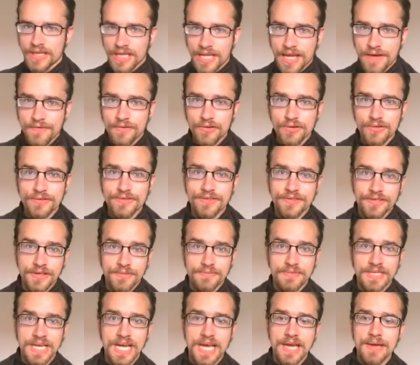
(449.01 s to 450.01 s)
levels
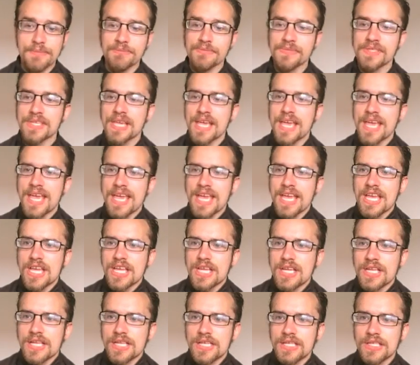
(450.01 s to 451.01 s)
sometimes
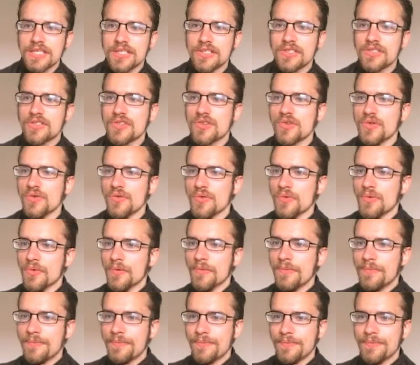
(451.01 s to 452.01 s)
to,